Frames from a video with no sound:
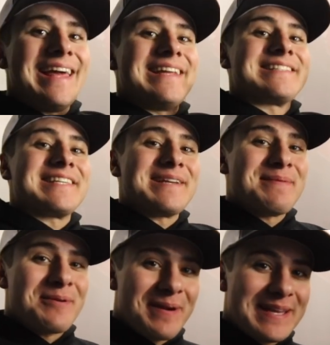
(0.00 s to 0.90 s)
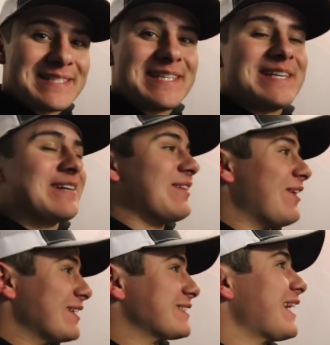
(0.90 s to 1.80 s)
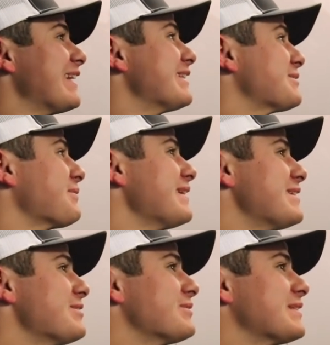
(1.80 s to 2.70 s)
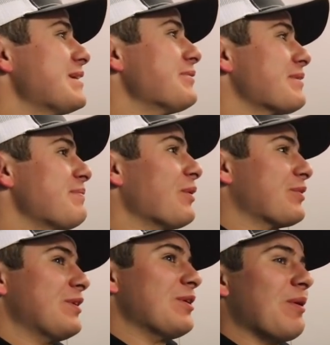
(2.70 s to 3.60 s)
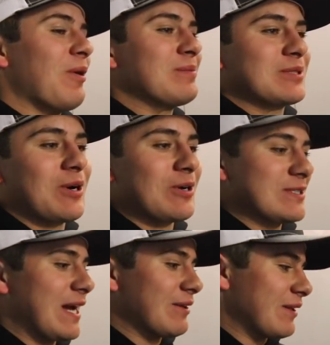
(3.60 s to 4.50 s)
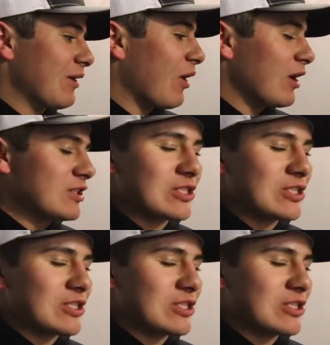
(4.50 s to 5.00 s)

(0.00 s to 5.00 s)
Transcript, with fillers: And it's gonna be racing alongside the 22C with both, Holmes cars out there on